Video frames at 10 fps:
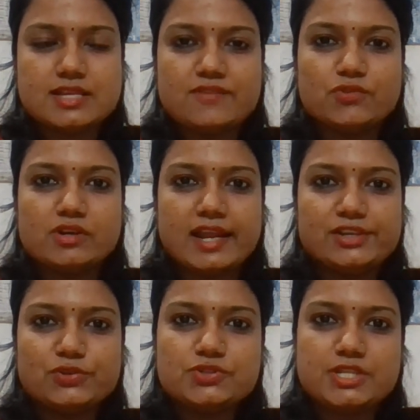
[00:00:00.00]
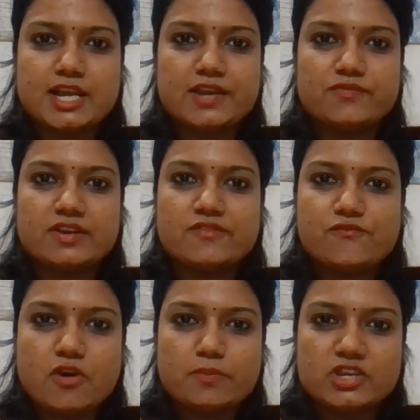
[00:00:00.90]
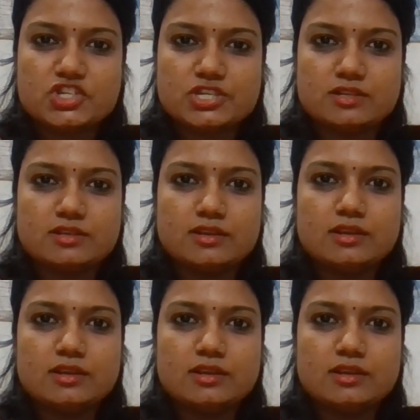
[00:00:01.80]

I would like to share one information.